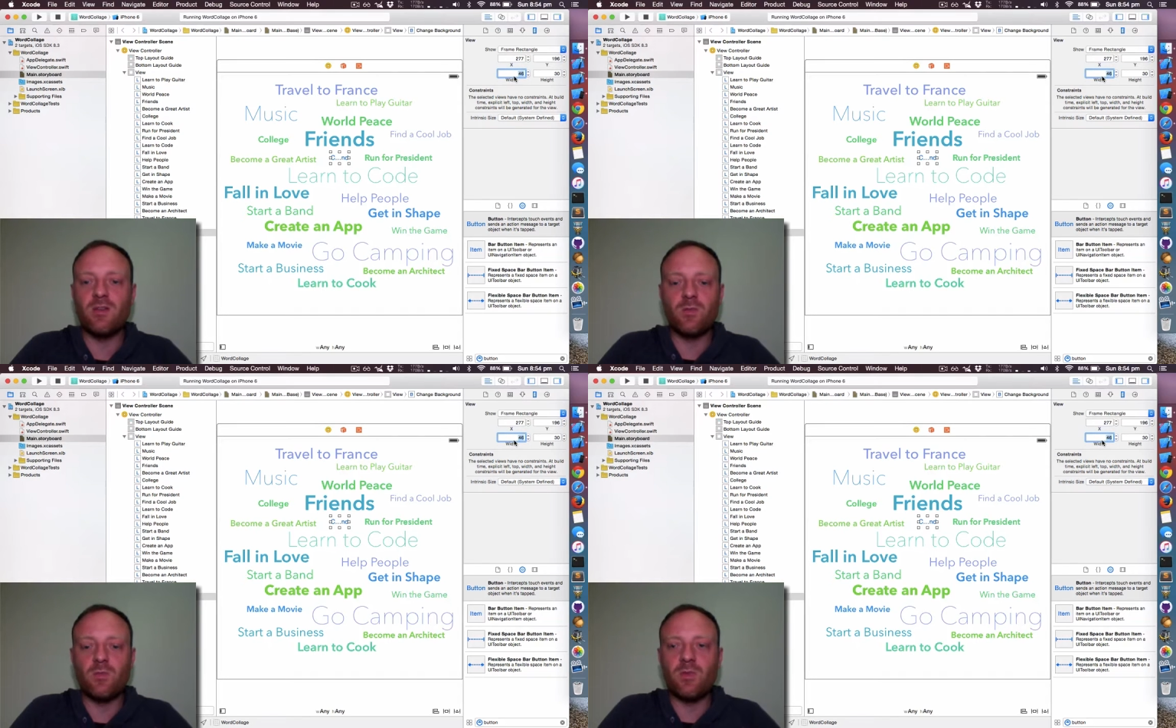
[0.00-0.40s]

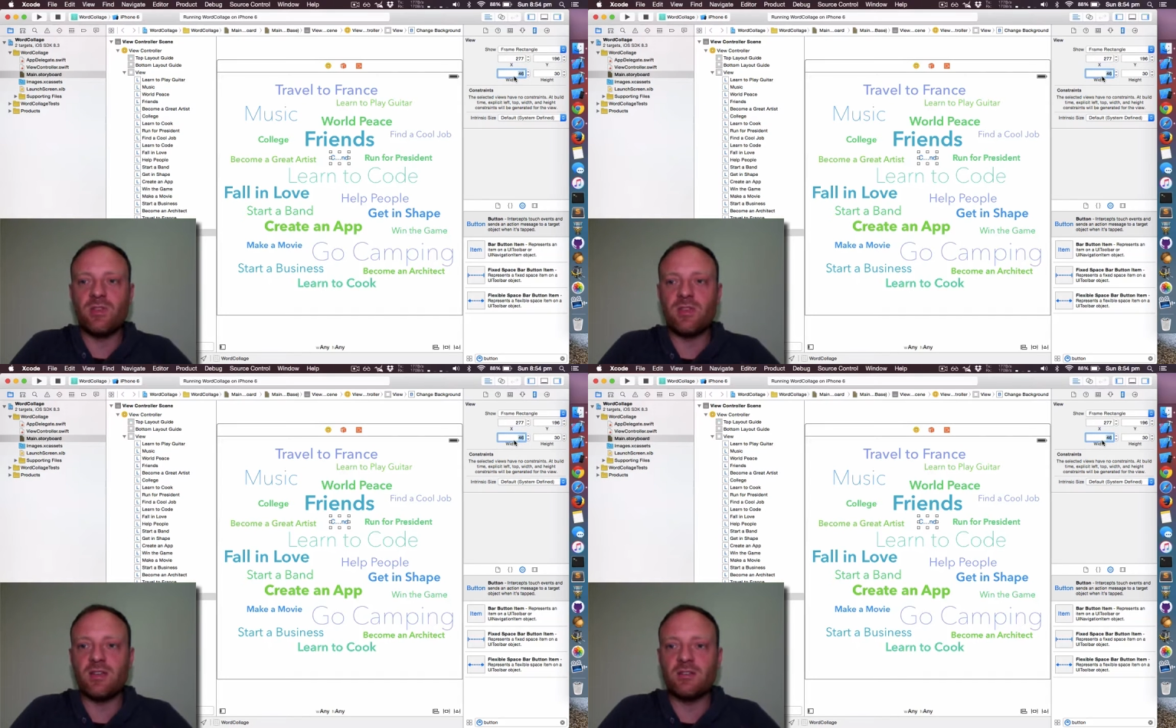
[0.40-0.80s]
width
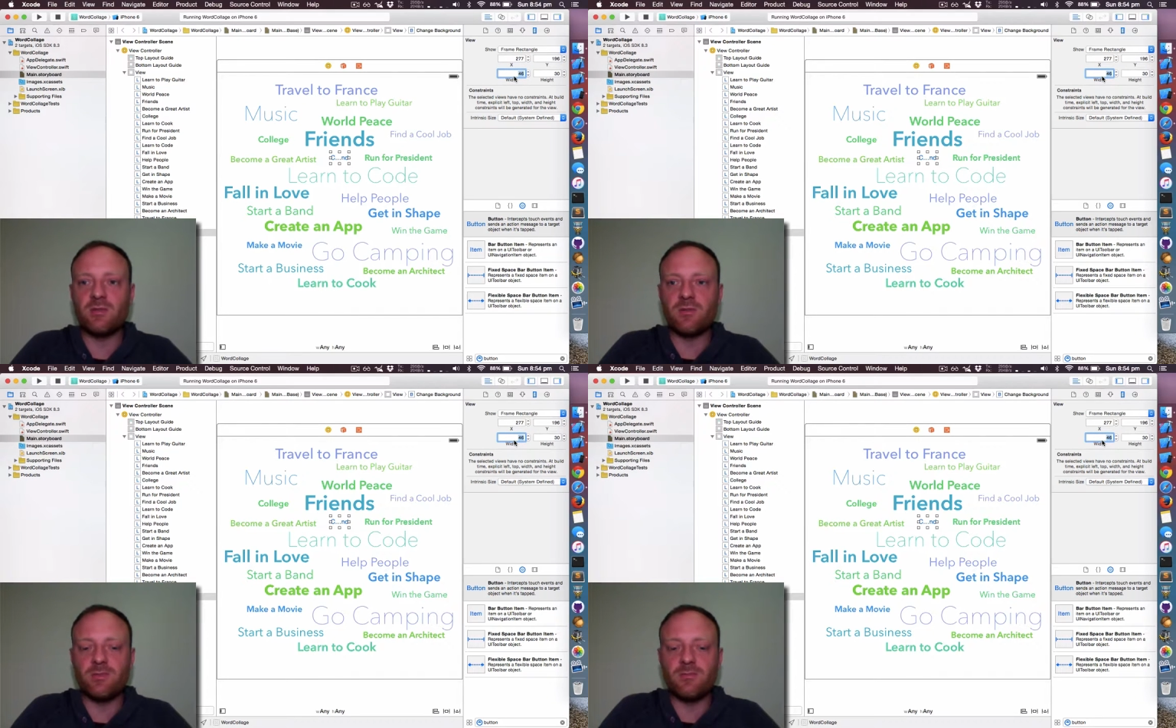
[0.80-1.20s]
and so
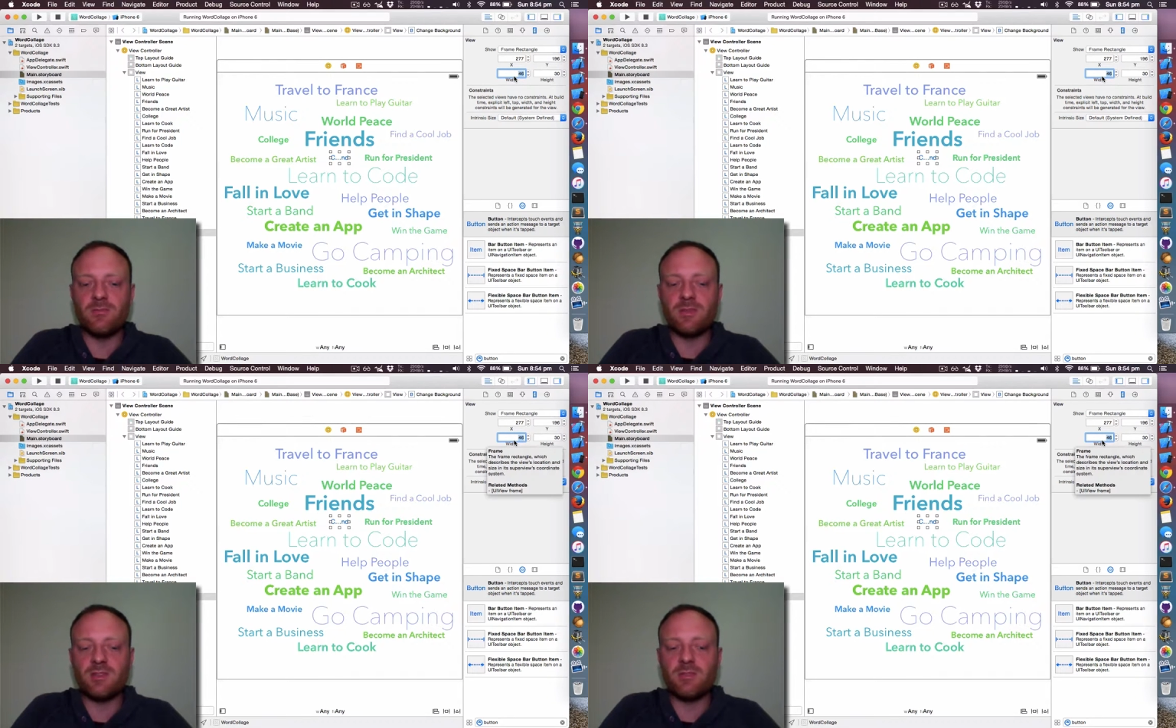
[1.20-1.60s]
on.
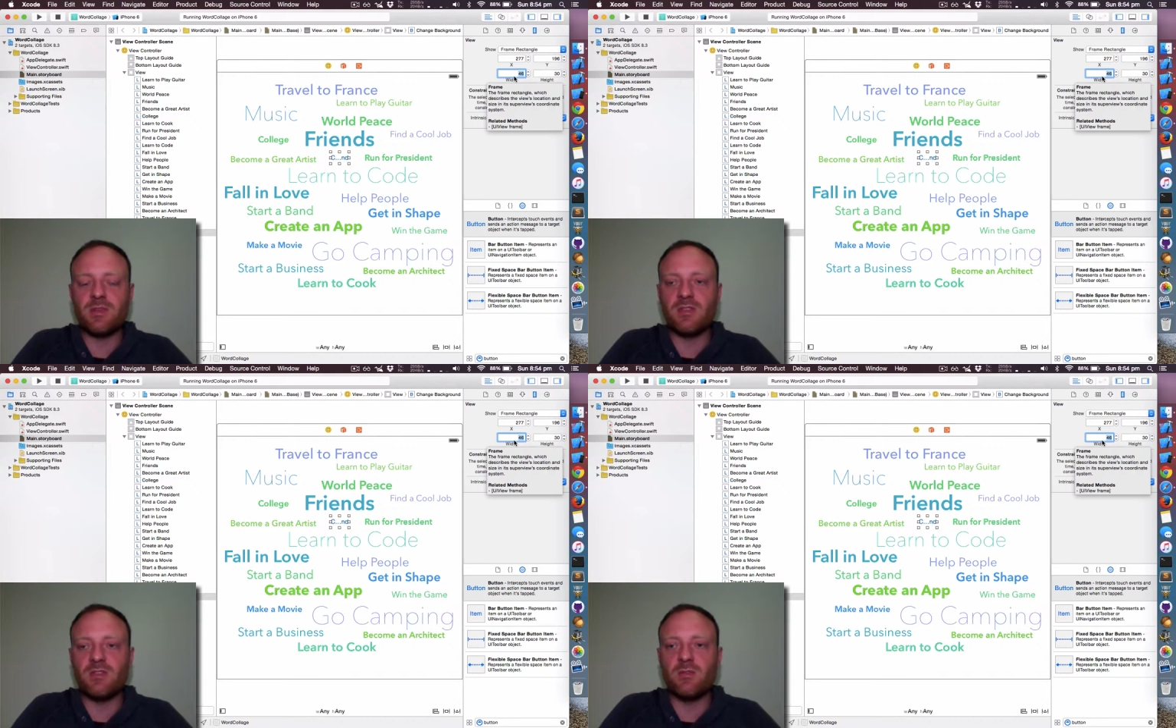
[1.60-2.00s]
Let's
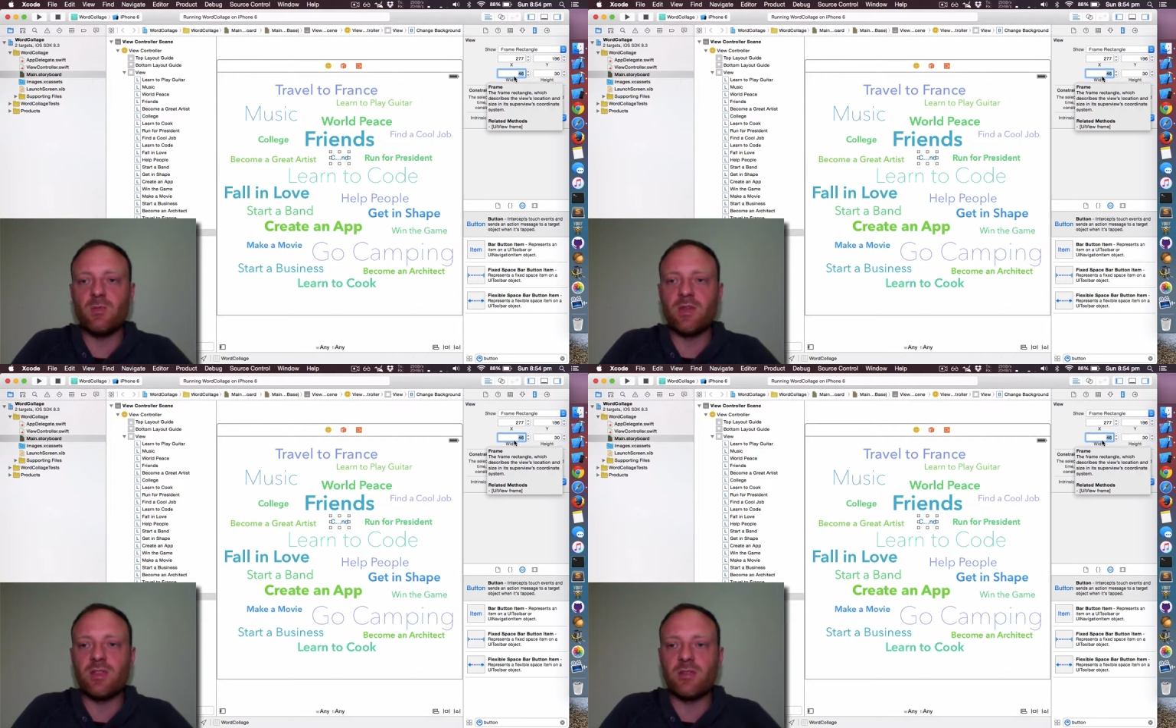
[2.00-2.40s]
make the
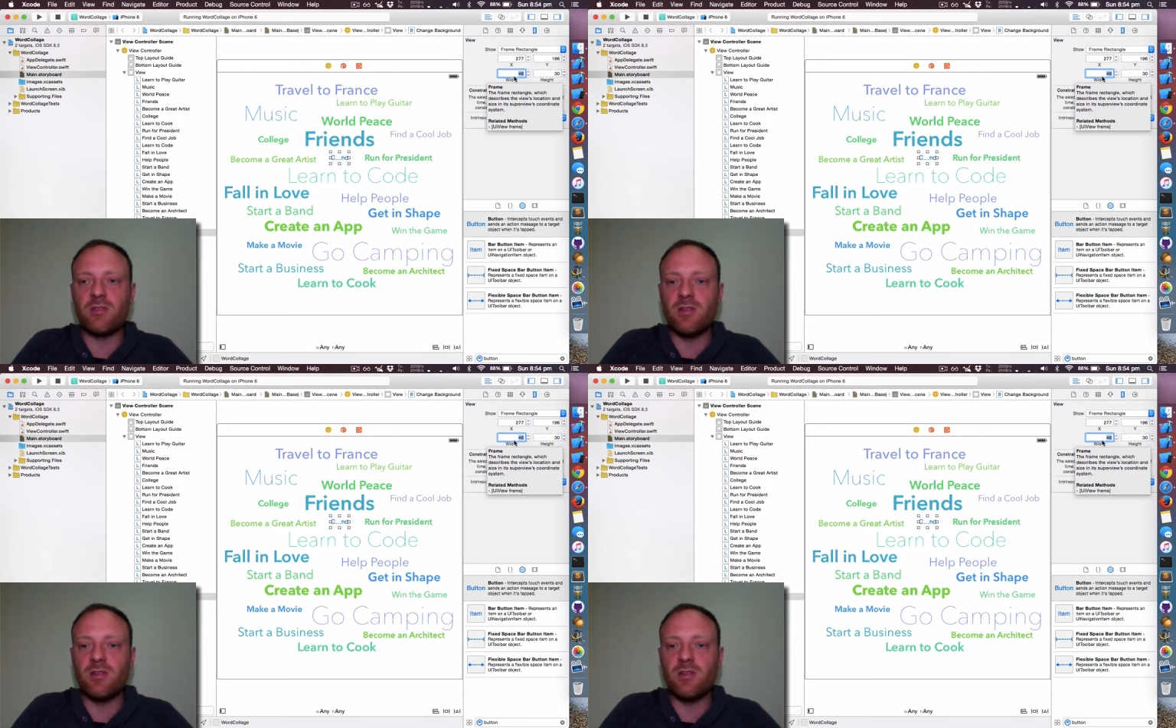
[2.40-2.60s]
width,